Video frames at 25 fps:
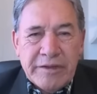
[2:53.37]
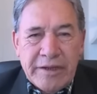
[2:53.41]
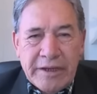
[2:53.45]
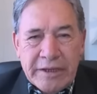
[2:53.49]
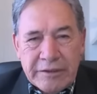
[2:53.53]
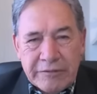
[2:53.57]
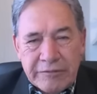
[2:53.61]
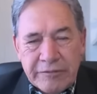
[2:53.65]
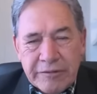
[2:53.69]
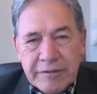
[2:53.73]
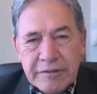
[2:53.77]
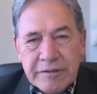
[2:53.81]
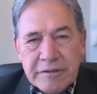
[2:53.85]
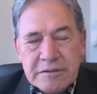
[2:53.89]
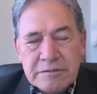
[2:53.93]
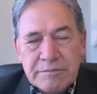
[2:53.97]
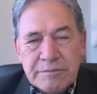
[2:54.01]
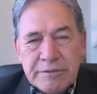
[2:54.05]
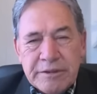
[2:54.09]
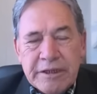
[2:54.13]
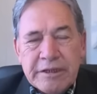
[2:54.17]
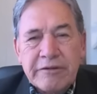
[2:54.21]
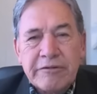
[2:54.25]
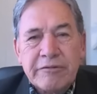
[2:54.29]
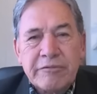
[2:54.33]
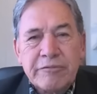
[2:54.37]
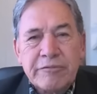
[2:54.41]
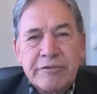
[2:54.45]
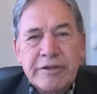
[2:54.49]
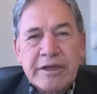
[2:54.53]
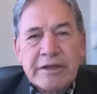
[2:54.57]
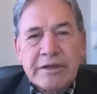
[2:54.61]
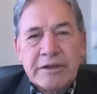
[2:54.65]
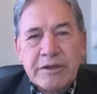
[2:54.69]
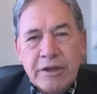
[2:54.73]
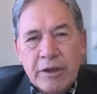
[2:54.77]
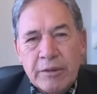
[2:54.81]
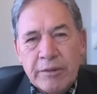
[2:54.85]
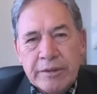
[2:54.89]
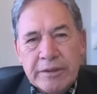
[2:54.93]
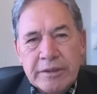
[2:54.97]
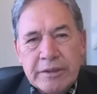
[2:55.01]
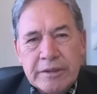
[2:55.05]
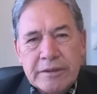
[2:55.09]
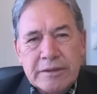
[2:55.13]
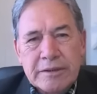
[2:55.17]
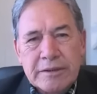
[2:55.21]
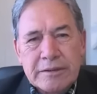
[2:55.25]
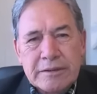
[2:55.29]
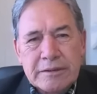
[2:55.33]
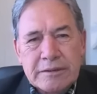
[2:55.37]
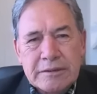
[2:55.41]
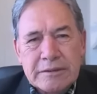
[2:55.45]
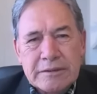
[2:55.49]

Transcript: the ignorant is to be ignorant without knowing it.